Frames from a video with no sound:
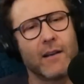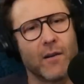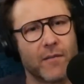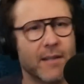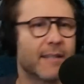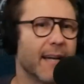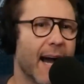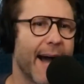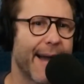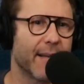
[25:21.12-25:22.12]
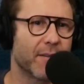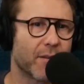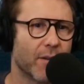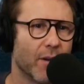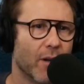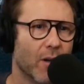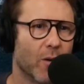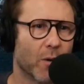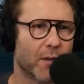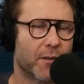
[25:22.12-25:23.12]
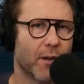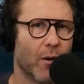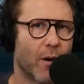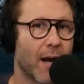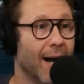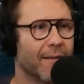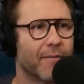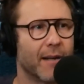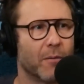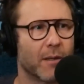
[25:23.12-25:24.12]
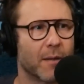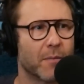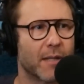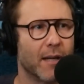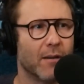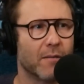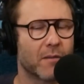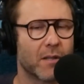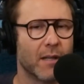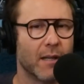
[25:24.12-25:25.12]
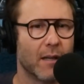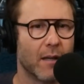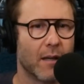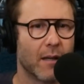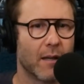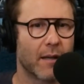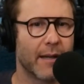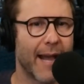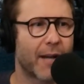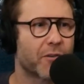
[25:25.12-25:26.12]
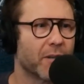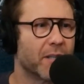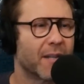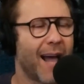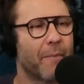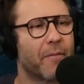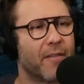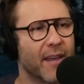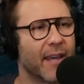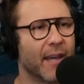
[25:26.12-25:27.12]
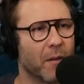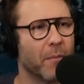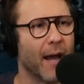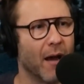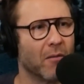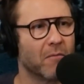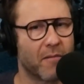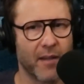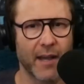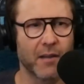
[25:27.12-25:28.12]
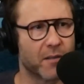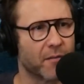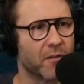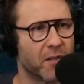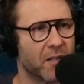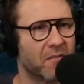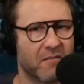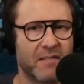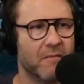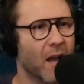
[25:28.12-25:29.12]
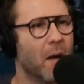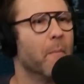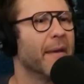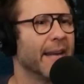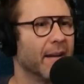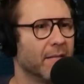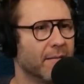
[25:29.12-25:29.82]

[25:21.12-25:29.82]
you know, these guys who are so confident with themselves can actually stop thinking about things for just a minute.